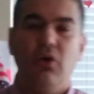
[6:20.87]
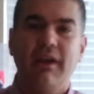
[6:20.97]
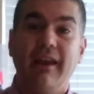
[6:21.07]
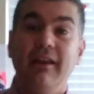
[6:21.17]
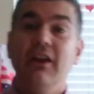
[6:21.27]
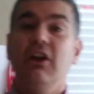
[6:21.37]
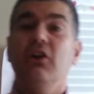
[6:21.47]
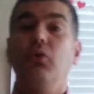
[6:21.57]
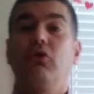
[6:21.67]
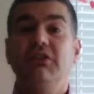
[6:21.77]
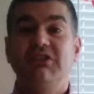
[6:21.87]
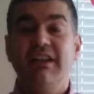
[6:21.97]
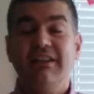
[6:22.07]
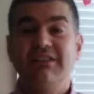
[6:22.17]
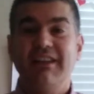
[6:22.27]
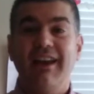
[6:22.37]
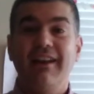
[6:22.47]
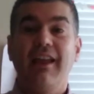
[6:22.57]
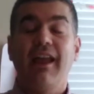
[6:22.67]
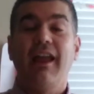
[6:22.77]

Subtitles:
Okay, Christina said,